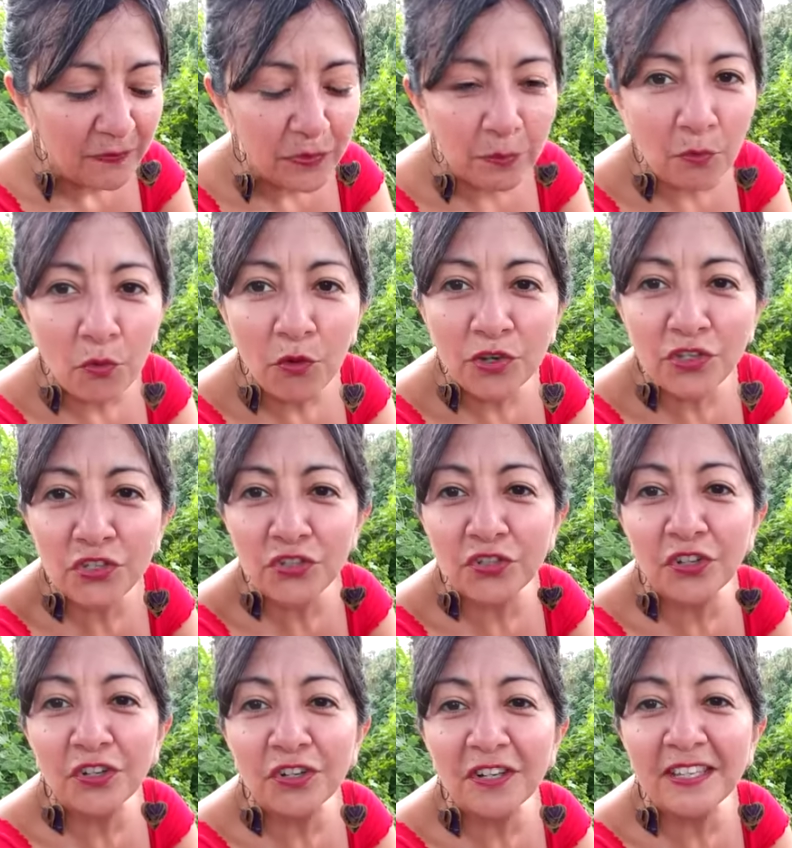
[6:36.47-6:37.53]
the
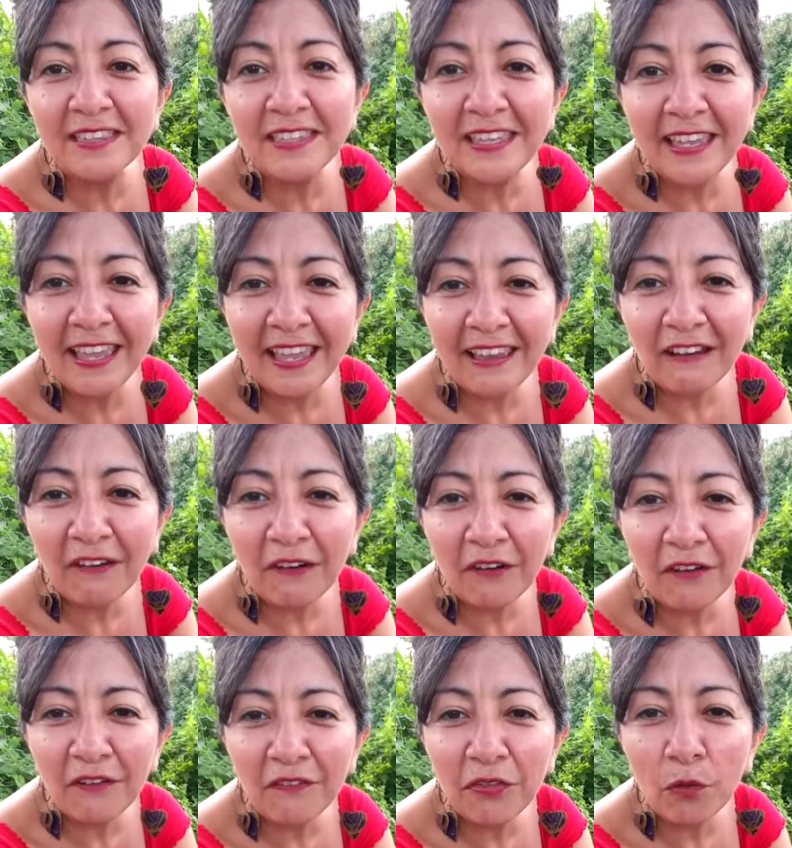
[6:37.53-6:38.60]
moisture in the
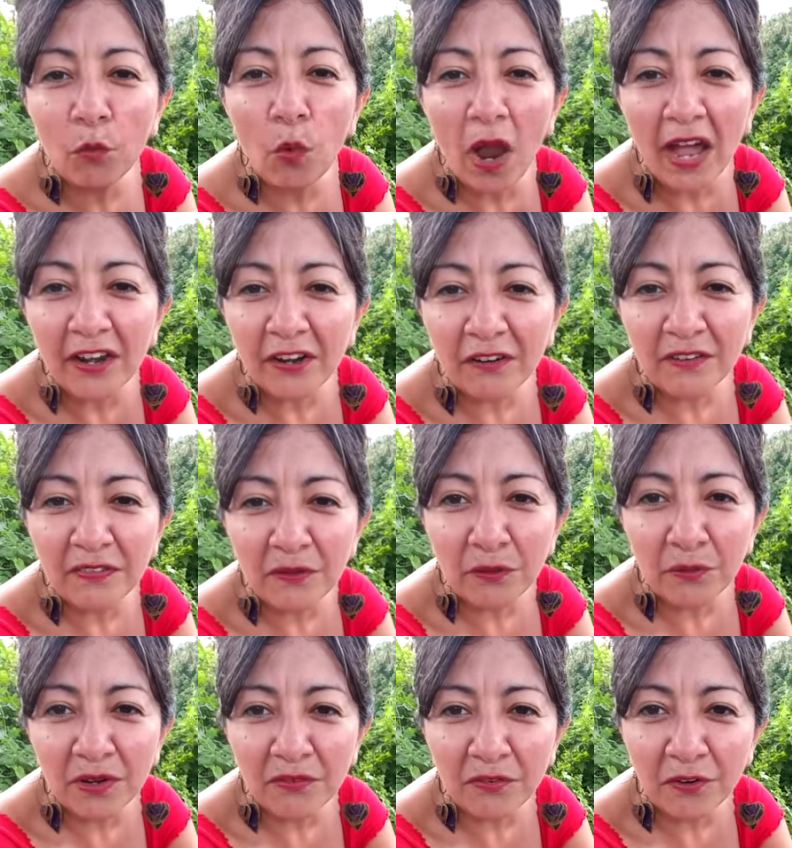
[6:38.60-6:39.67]
air of the water and the
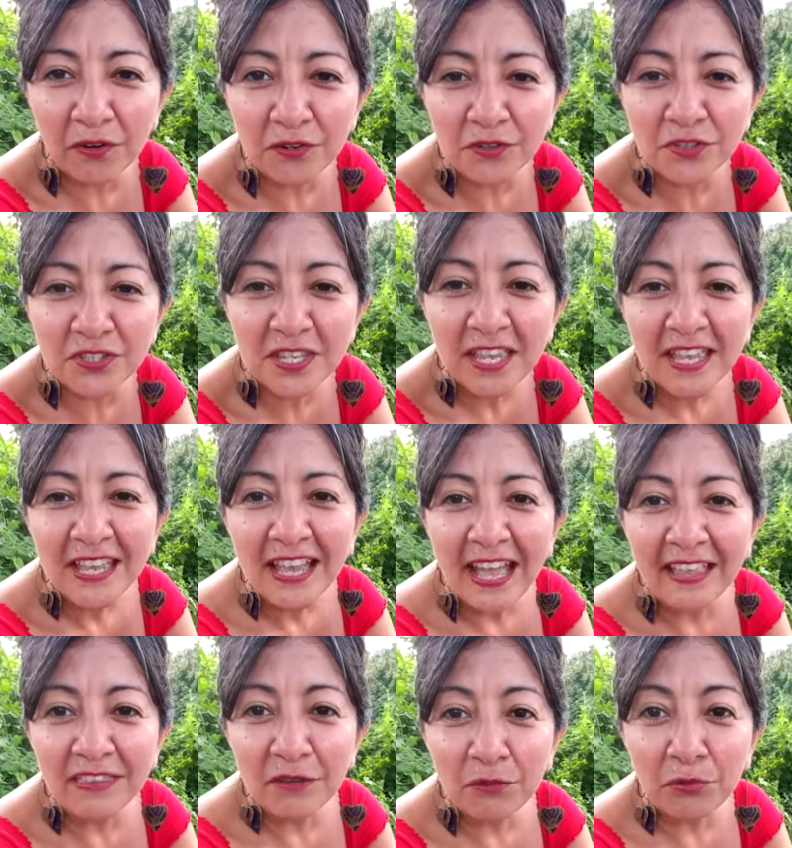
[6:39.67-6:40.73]
rivers
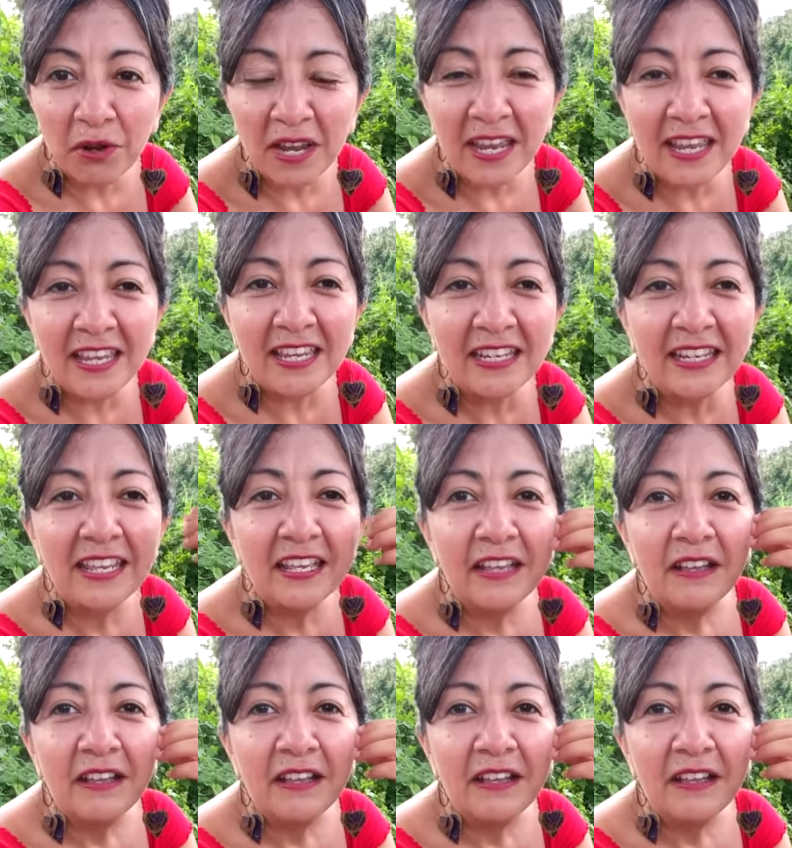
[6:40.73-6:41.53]
and the rain,